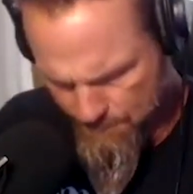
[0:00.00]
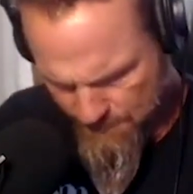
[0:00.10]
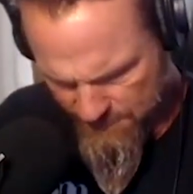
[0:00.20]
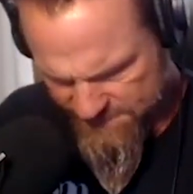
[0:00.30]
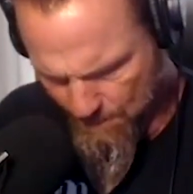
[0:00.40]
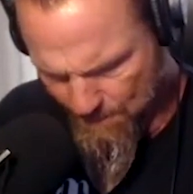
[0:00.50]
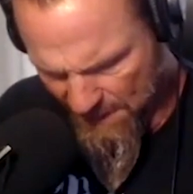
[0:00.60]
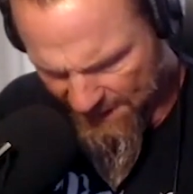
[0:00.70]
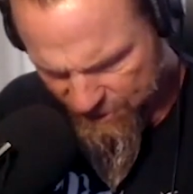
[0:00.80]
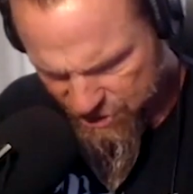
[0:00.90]
So
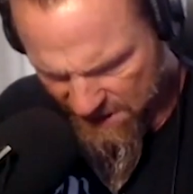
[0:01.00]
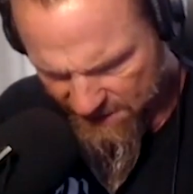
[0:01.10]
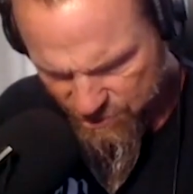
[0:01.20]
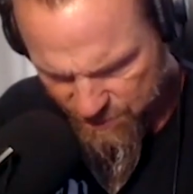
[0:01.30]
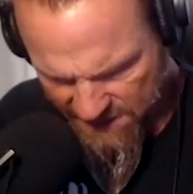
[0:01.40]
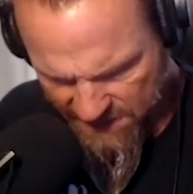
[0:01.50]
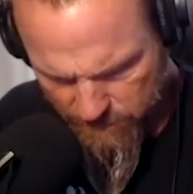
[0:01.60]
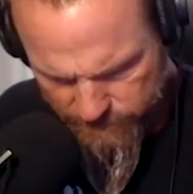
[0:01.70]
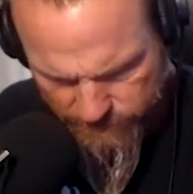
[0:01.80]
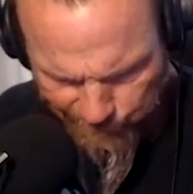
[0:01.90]
big change, right?
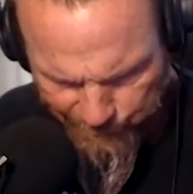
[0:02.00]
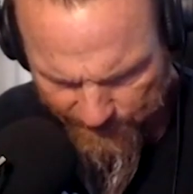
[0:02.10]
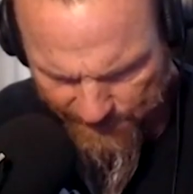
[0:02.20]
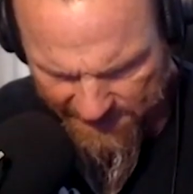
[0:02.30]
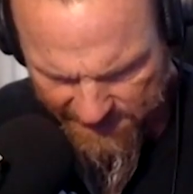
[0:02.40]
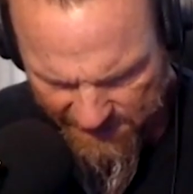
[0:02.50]
Rebecca and I